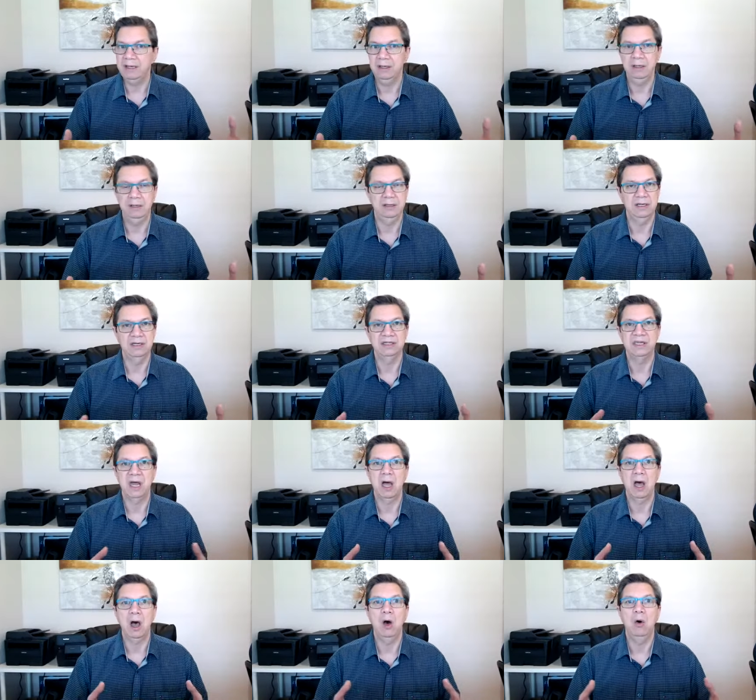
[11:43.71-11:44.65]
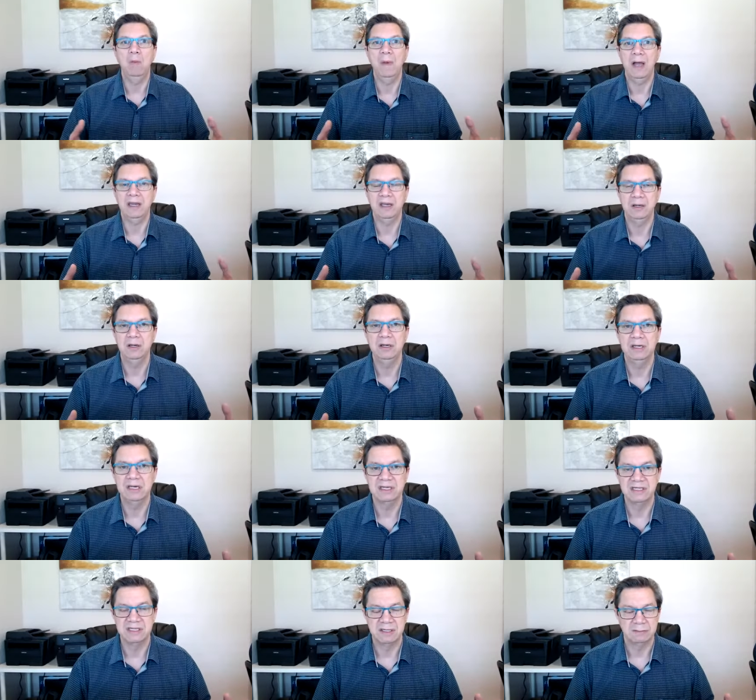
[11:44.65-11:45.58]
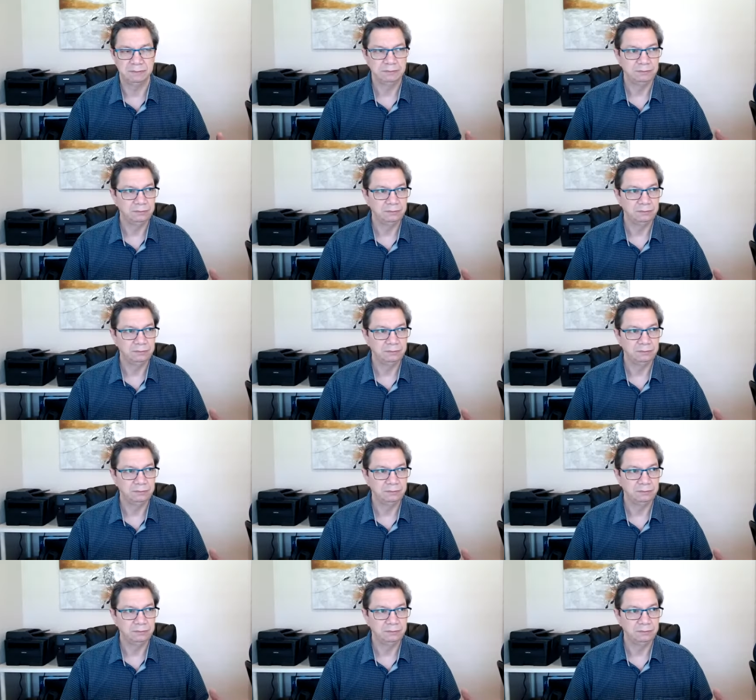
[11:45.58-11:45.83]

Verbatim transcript: goodness, oh my goodness.